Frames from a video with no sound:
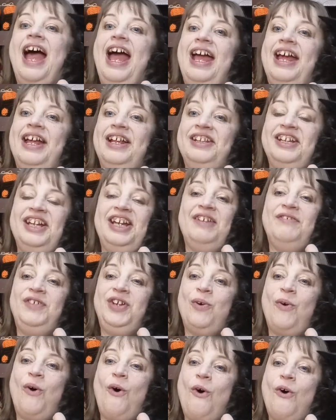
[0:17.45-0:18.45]
And if
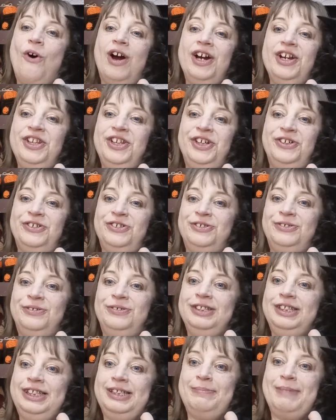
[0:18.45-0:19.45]
you are new
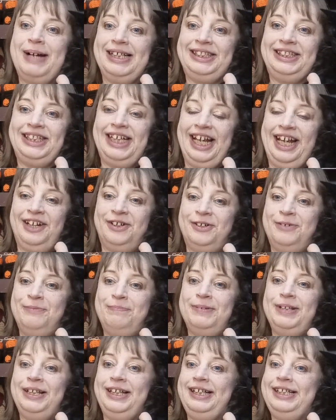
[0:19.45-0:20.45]
to my channel,
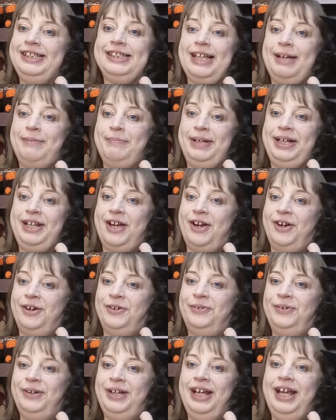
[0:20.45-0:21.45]
please let me
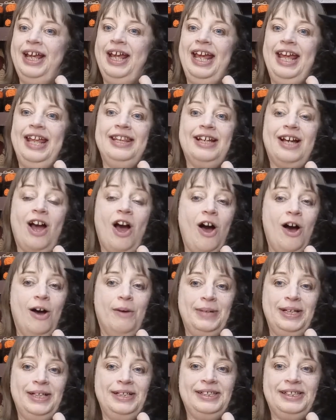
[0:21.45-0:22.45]
know in the
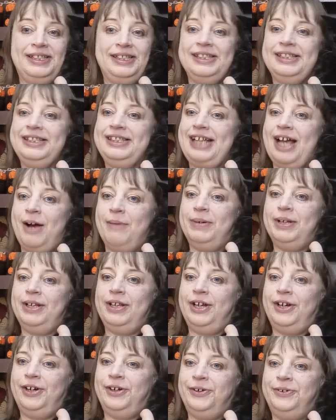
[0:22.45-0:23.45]
comments down
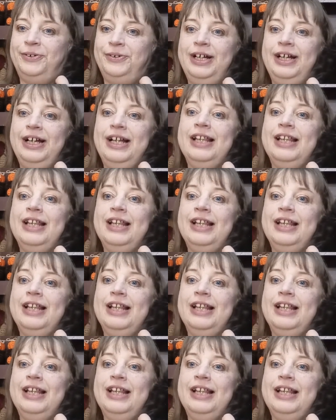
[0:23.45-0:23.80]
below.